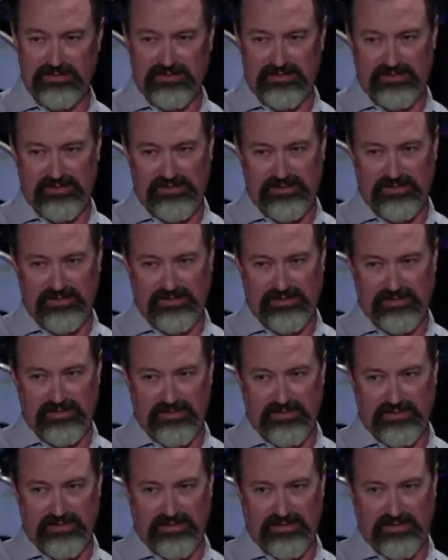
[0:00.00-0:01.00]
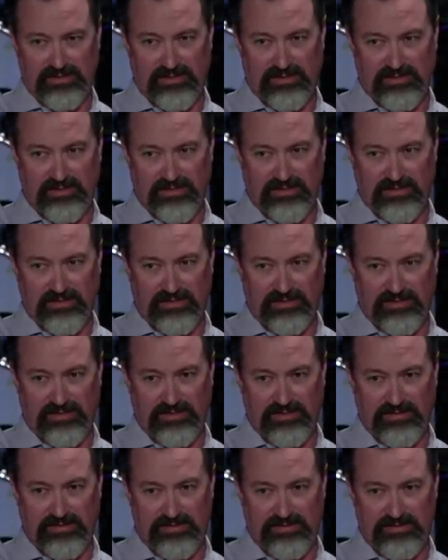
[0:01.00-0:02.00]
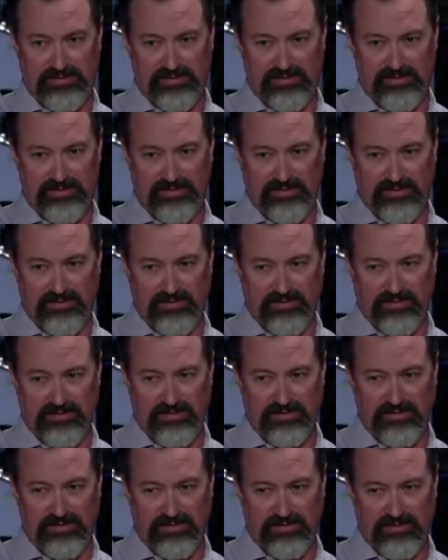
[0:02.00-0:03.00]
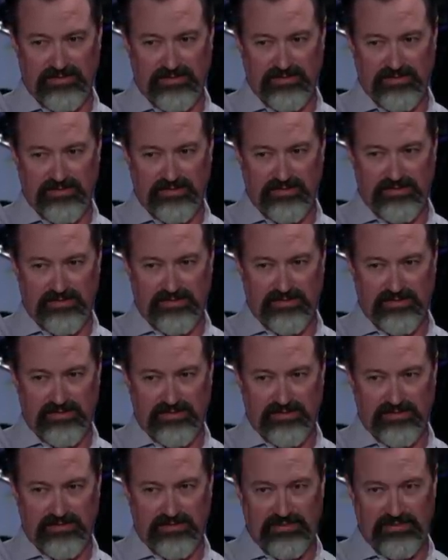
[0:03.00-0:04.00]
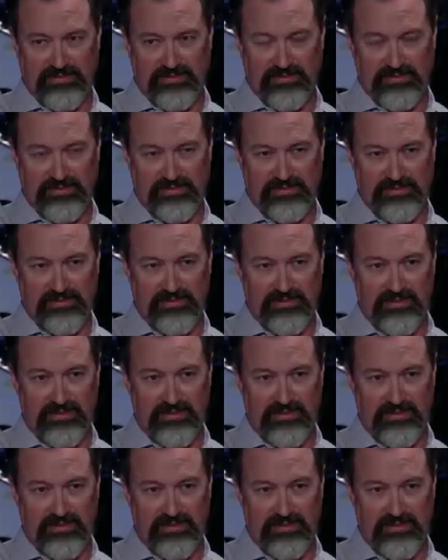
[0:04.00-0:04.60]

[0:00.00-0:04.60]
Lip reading: Nothing is said.